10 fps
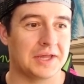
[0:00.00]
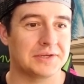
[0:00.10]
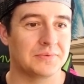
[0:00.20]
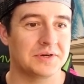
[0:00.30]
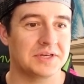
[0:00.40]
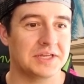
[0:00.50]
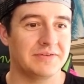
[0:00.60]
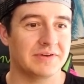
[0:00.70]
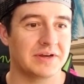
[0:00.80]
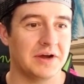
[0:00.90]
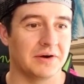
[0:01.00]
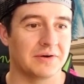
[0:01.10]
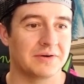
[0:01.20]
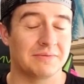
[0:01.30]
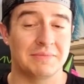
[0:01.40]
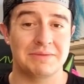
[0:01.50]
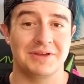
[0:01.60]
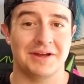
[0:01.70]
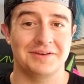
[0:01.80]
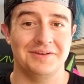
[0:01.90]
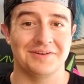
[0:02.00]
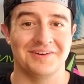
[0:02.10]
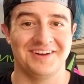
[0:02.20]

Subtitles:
and you wouldn't even know. Maybe I do.